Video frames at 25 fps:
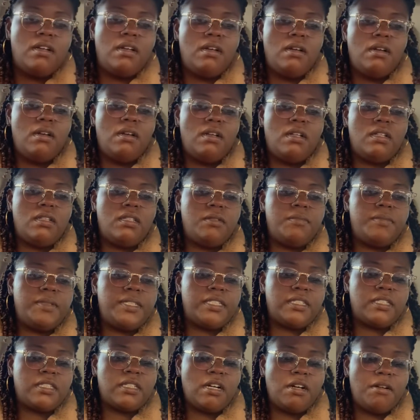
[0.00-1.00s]
a little bit
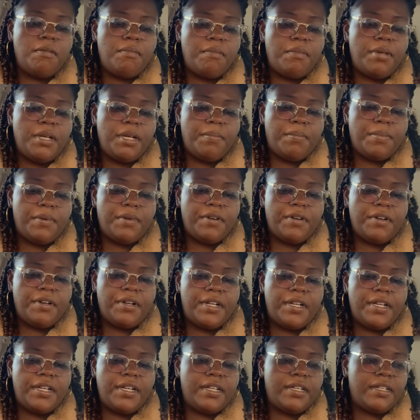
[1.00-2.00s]
of salt and pepper
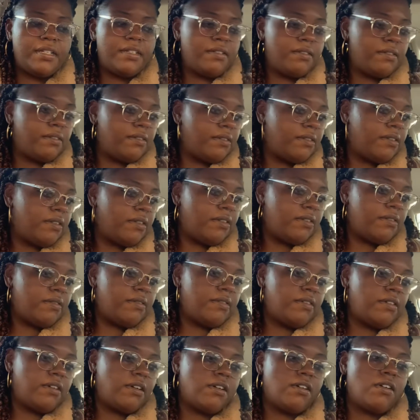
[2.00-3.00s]
and
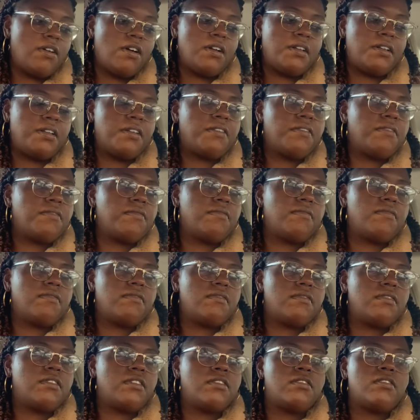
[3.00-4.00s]
a garlic,
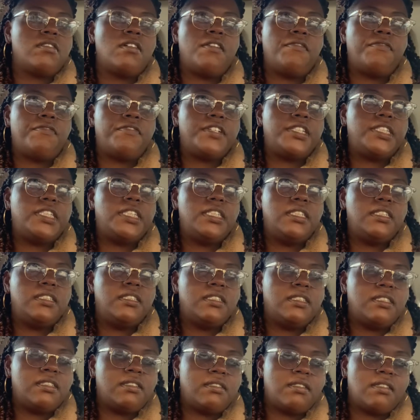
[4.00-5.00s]
a salt-free
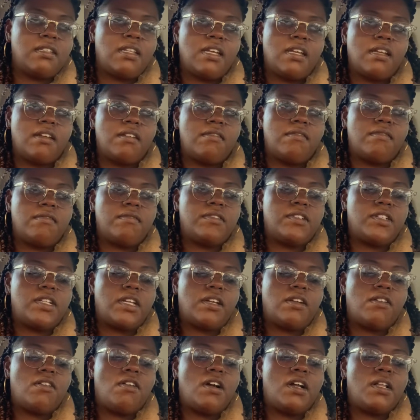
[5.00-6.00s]
seasoning, like
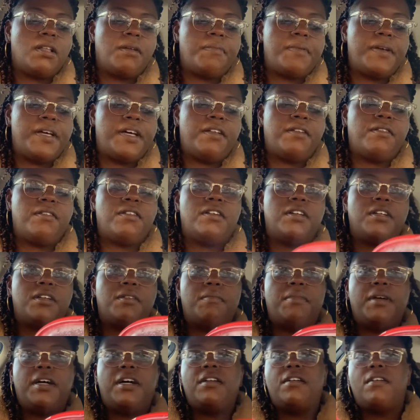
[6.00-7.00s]
like garlic powder, onion
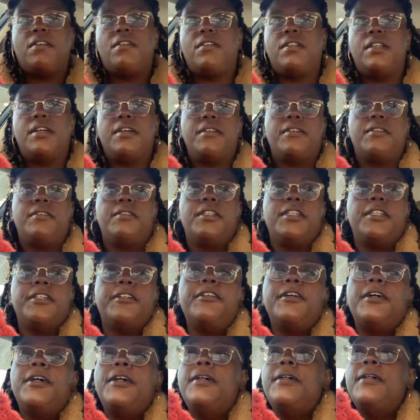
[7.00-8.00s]
powder, all that on
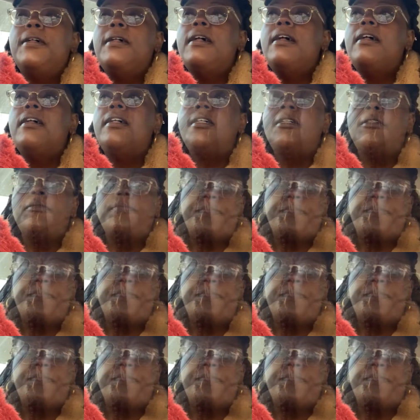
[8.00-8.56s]
there. I'm